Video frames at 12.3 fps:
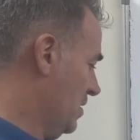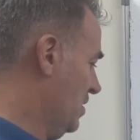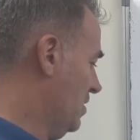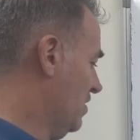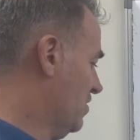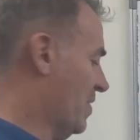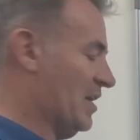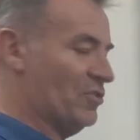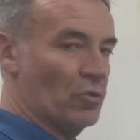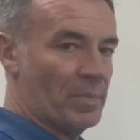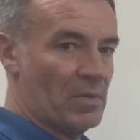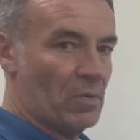this is a bit of a
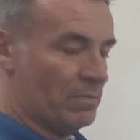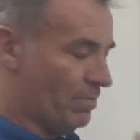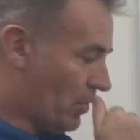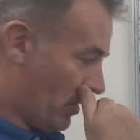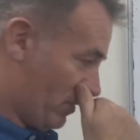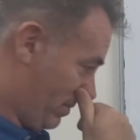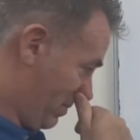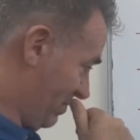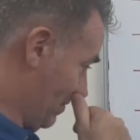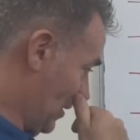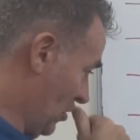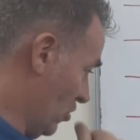dopey one, but
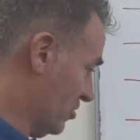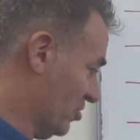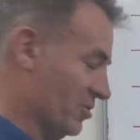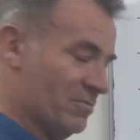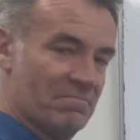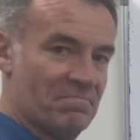looks,